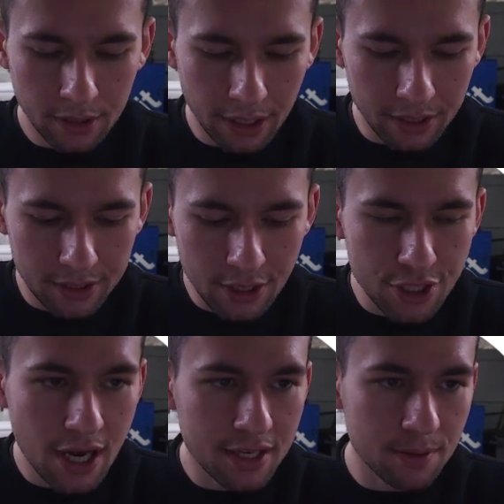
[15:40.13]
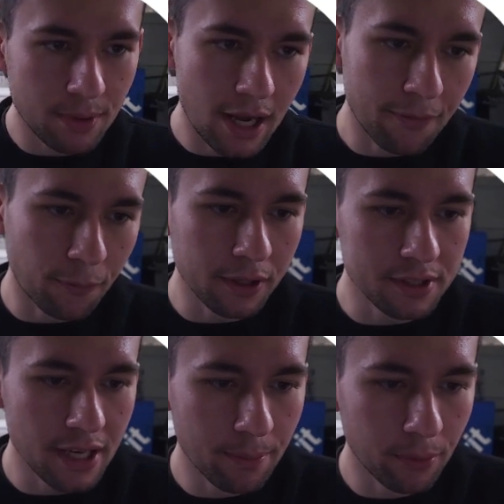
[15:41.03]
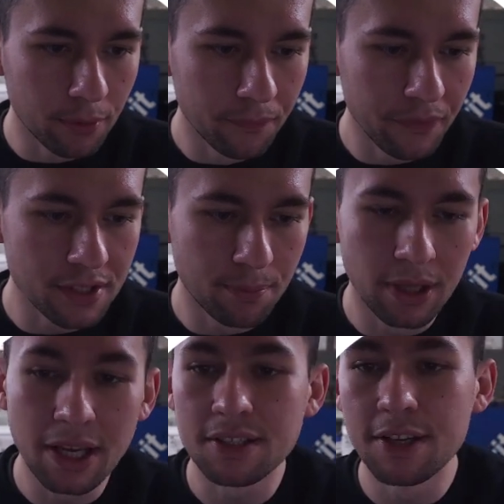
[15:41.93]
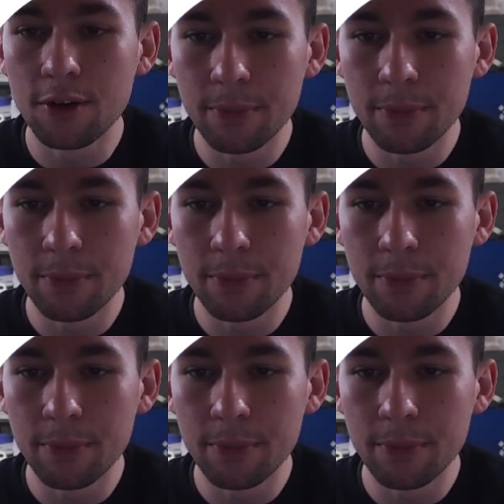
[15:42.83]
Like DGI Supply, for example, is a place near